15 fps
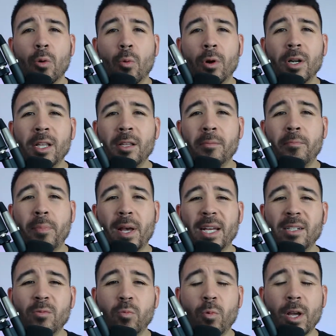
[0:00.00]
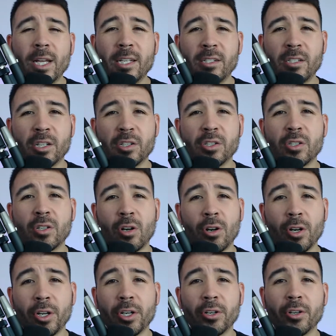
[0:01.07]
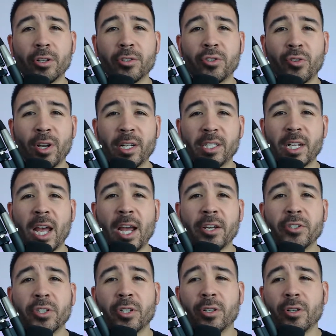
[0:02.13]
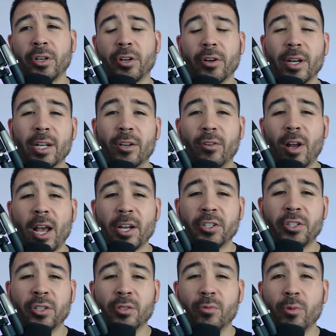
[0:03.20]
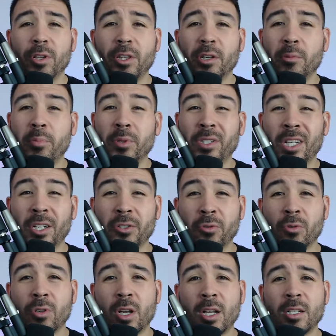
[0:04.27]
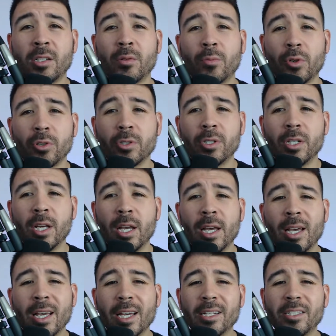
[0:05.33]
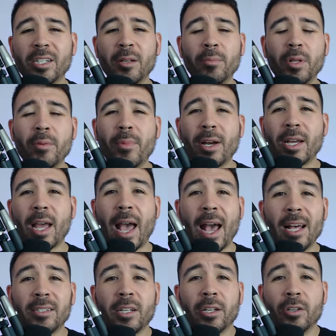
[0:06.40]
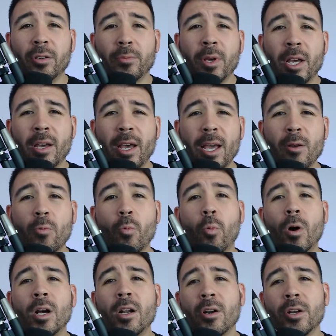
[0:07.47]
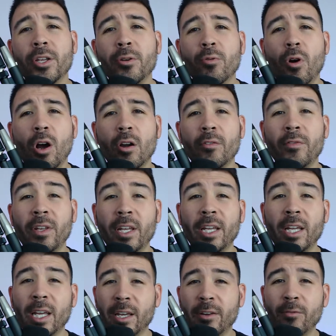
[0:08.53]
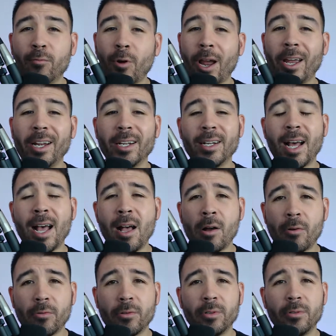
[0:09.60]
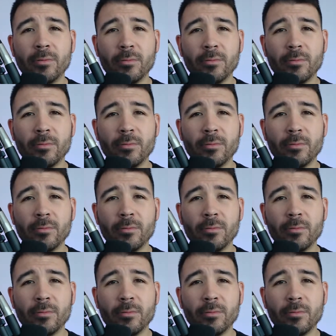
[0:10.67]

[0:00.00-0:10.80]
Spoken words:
one of the best ways to start your transaction or your interactions with your potential customers is simply by asking them, hey, what are you RVing in right now?